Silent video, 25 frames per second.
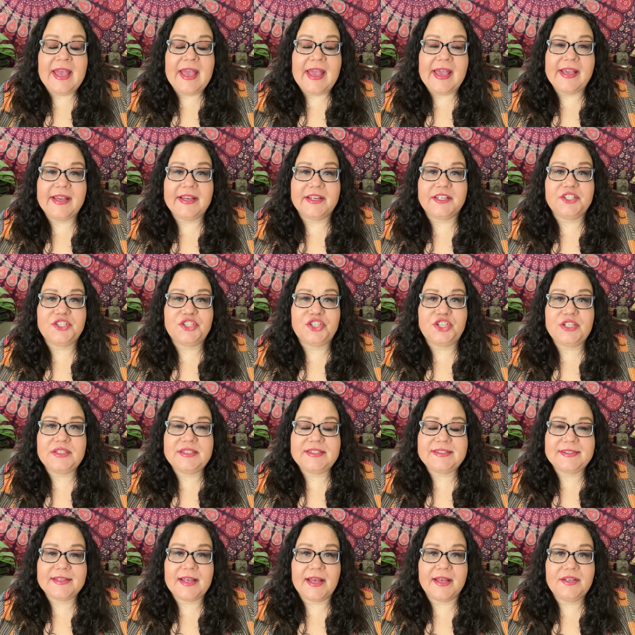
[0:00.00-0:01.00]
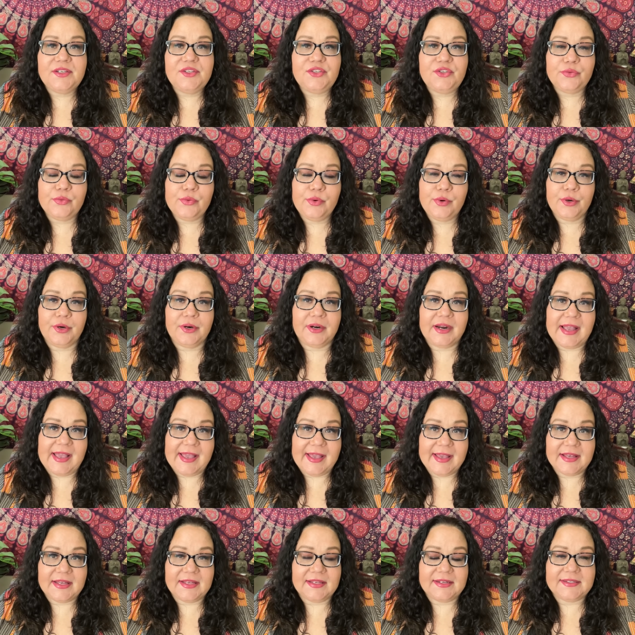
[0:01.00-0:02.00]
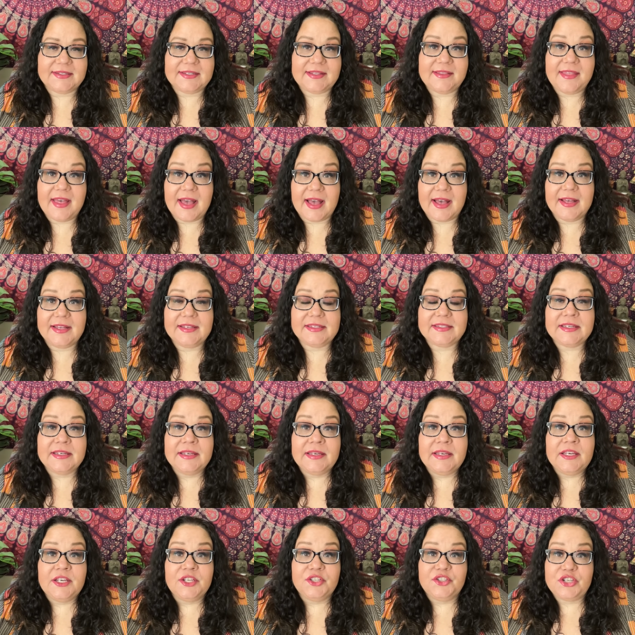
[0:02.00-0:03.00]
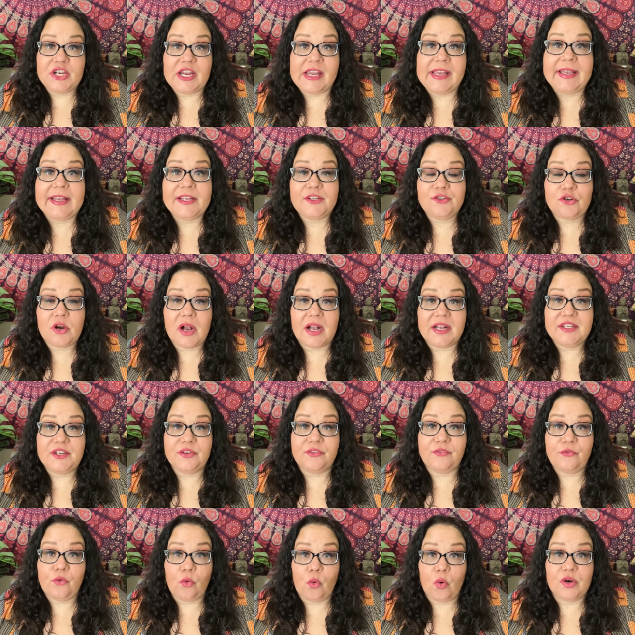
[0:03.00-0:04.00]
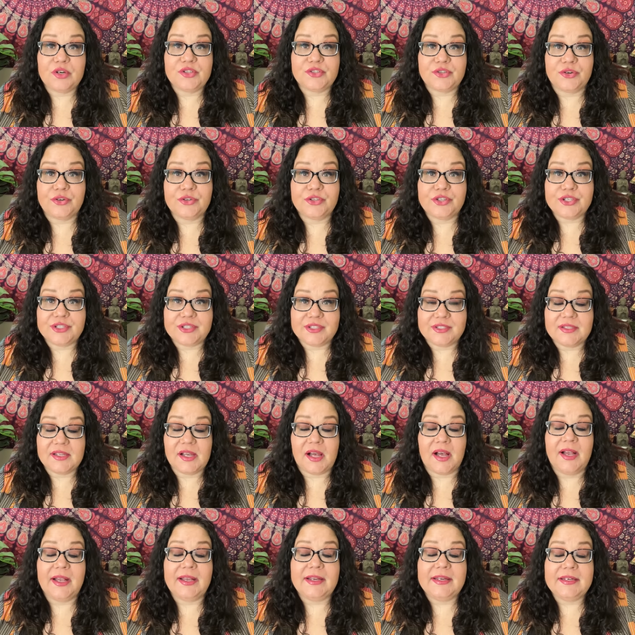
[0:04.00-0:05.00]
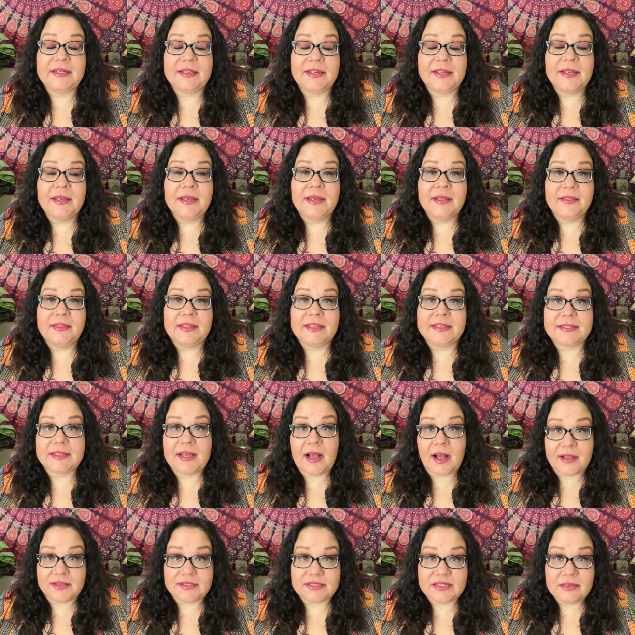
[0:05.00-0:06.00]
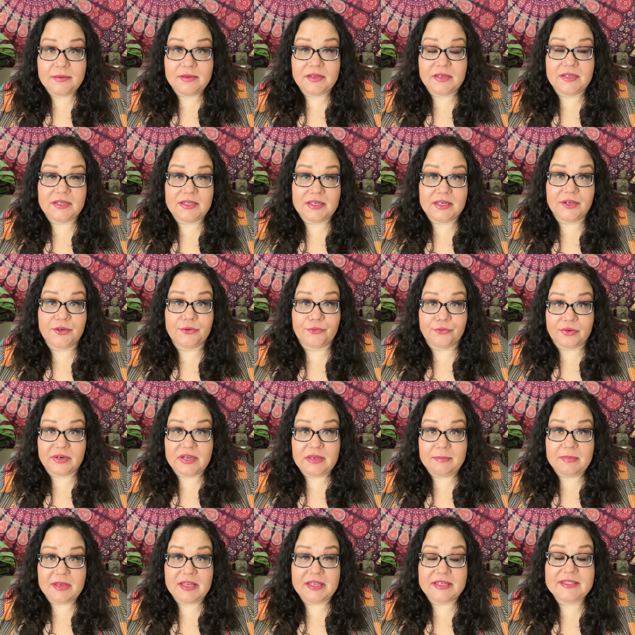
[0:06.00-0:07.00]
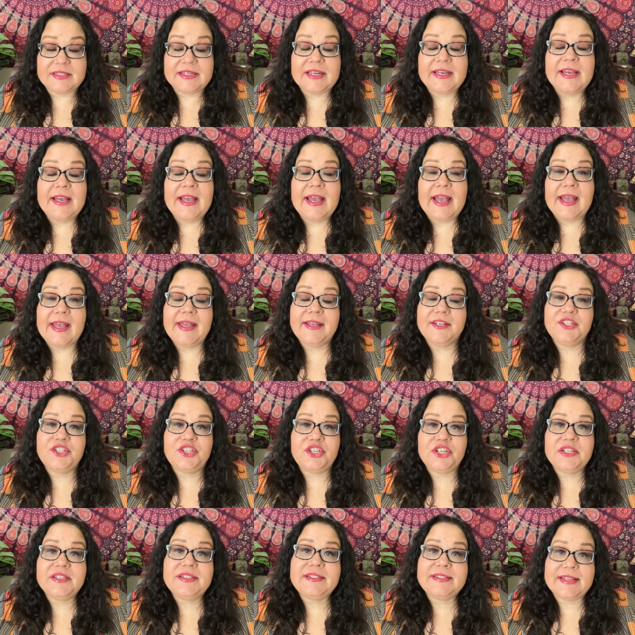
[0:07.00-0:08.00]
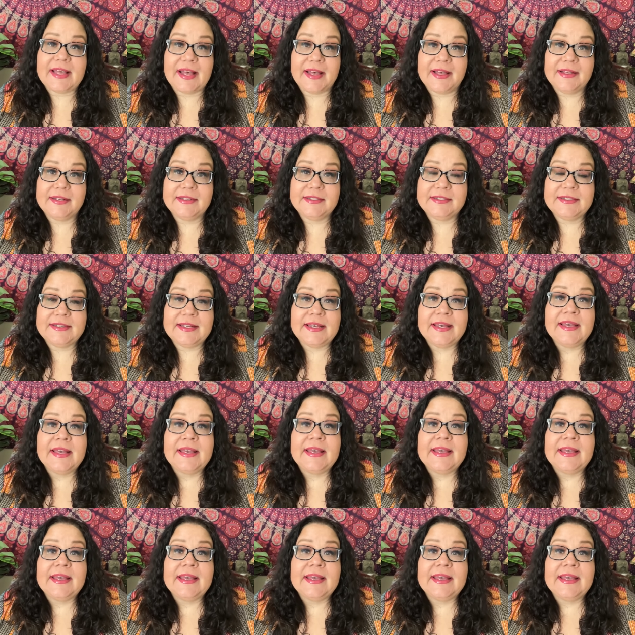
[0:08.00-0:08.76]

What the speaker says: And she said to her aunt that Jake had tried to force her to sign this custody agreement. And she said,